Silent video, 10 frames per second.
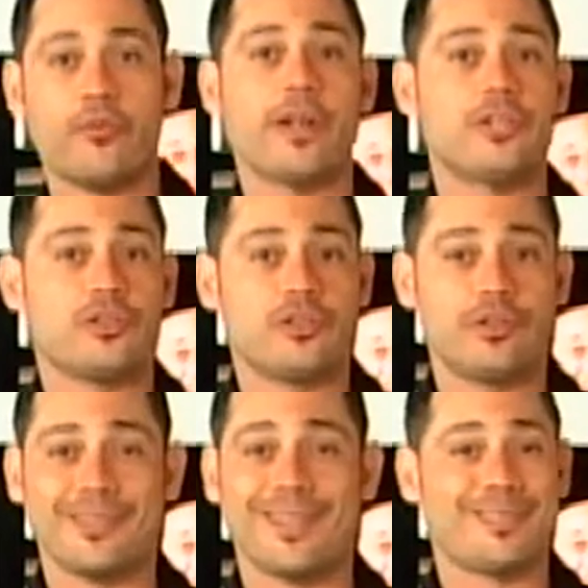
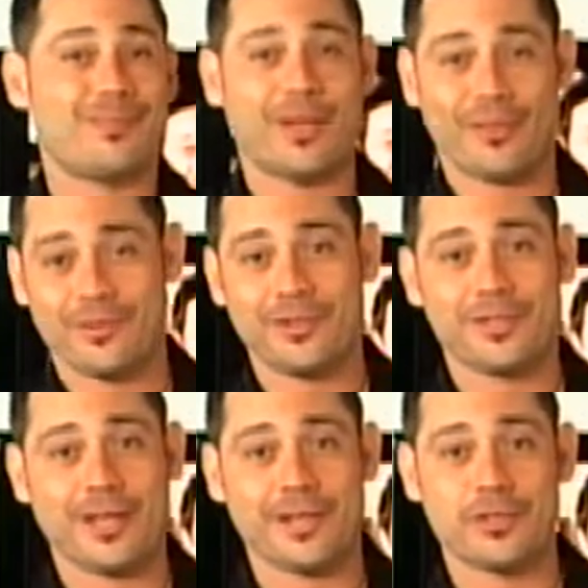registered, it takes about 30
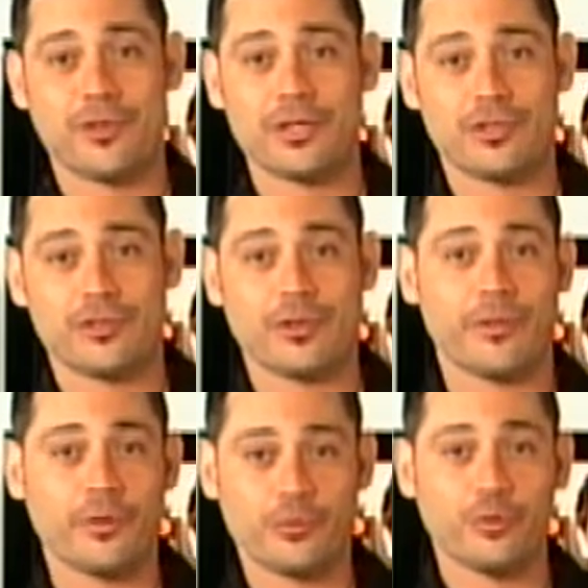seconds. Register
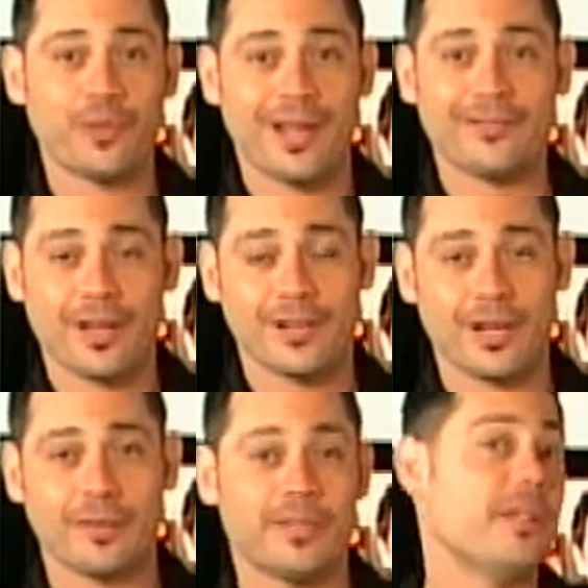on
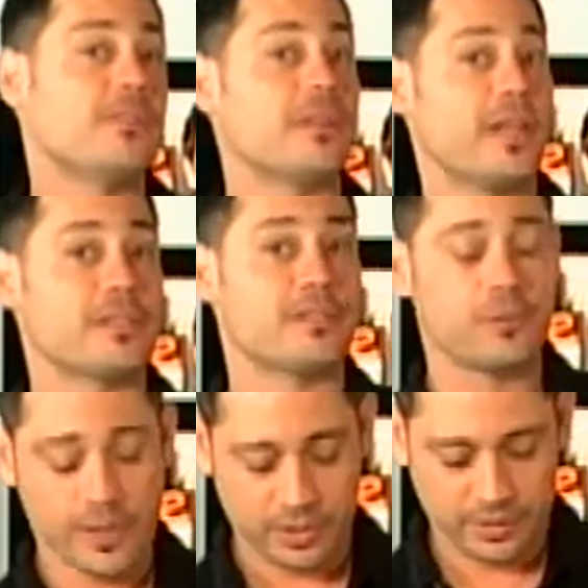theroomlive.com, and then you can ask us
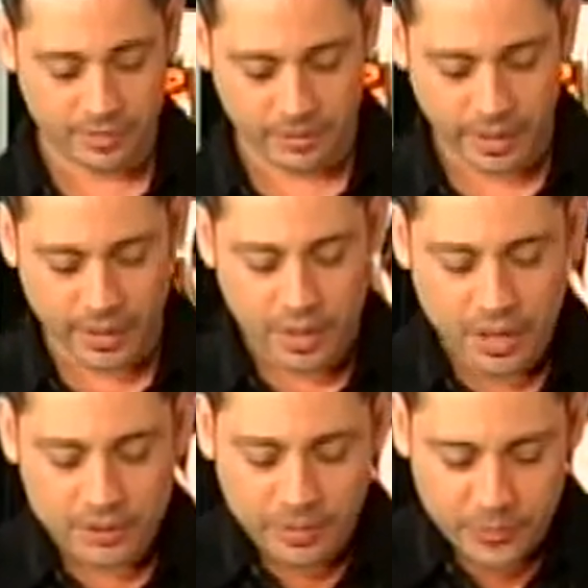questions. Okay,
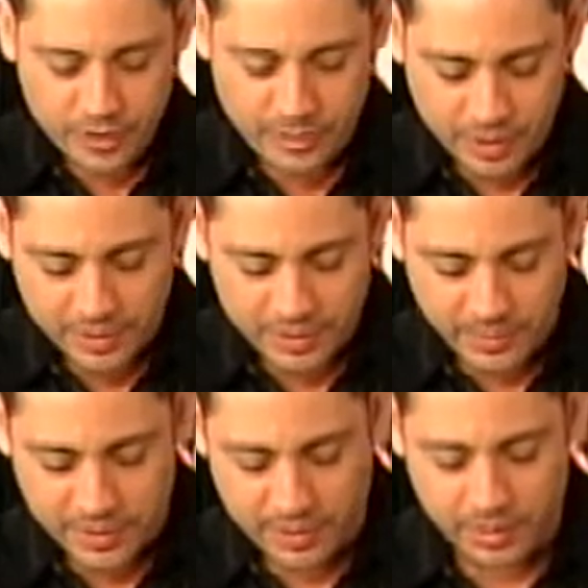so I'm just going to cut some
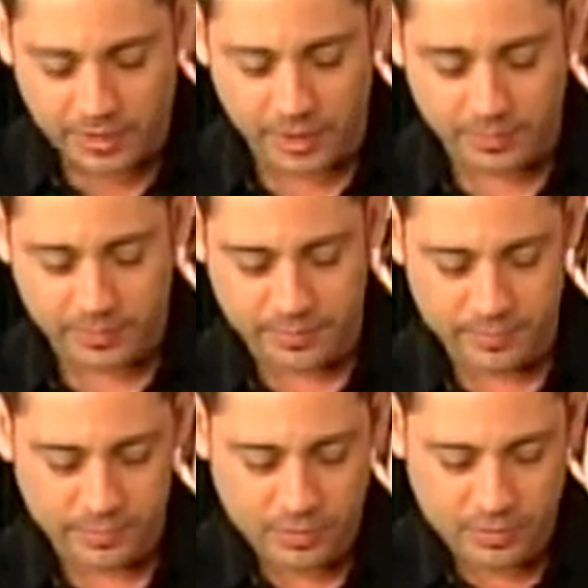of this onion up.
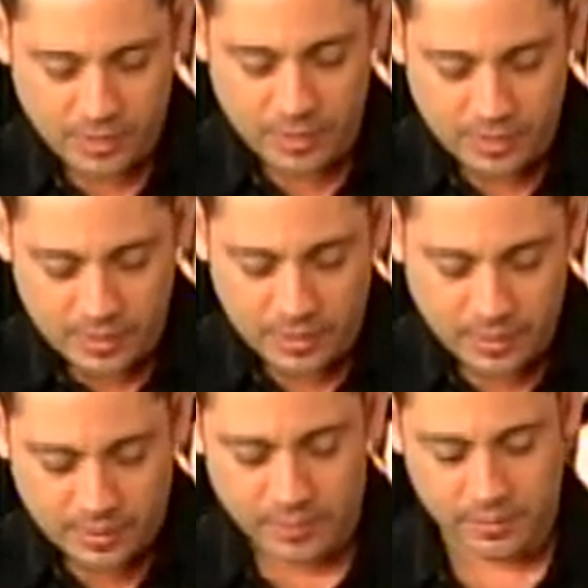
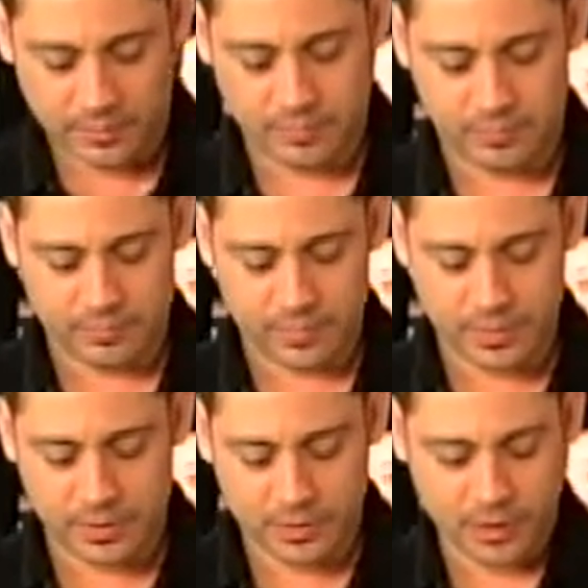
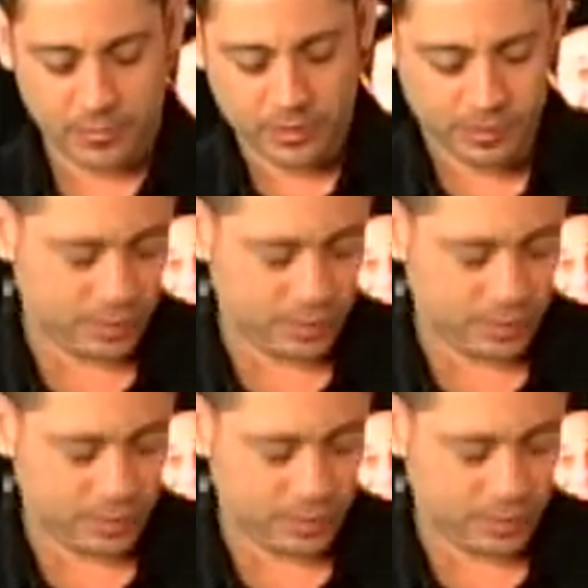A couple of